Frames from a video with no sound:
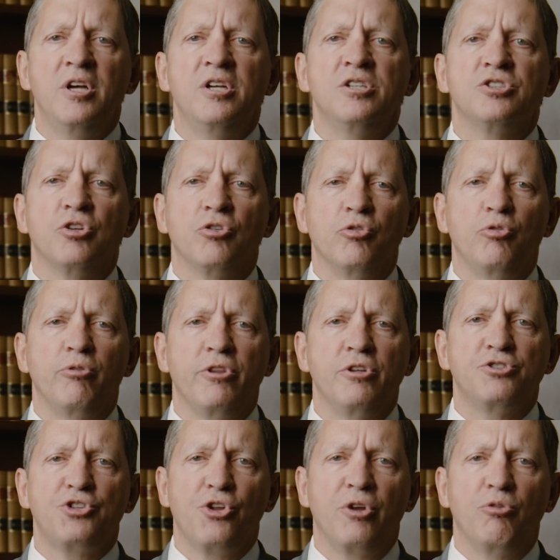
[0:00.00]
so
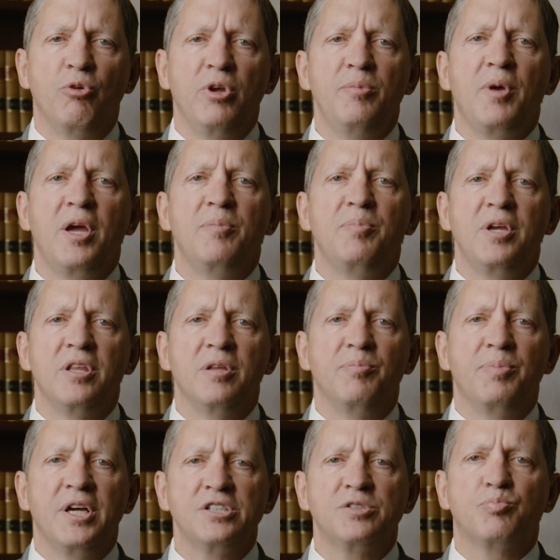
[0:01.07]
that we may be the
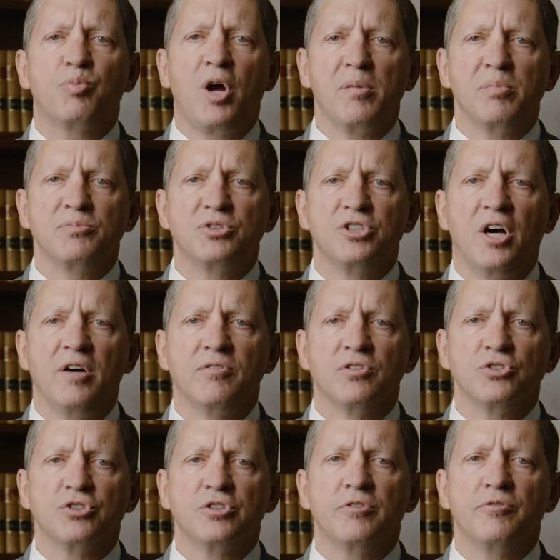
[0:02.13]
best problem
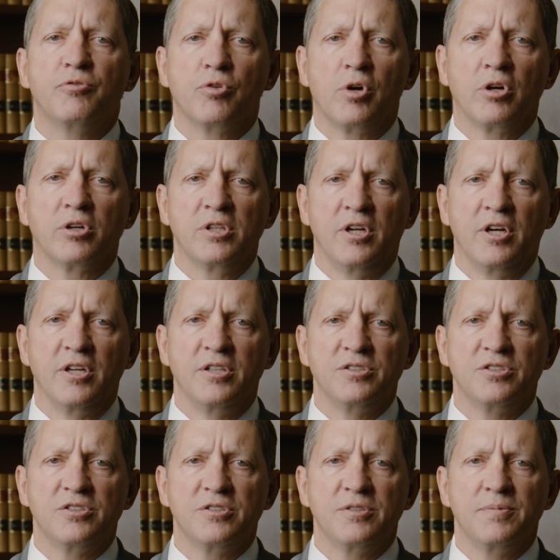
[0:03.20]
solvers for our
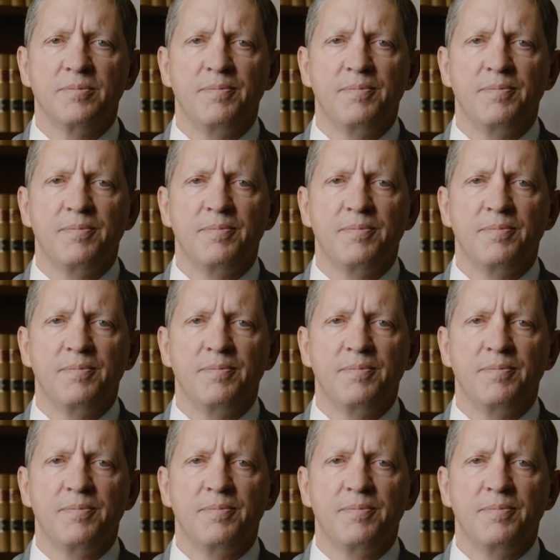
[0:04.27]
clients.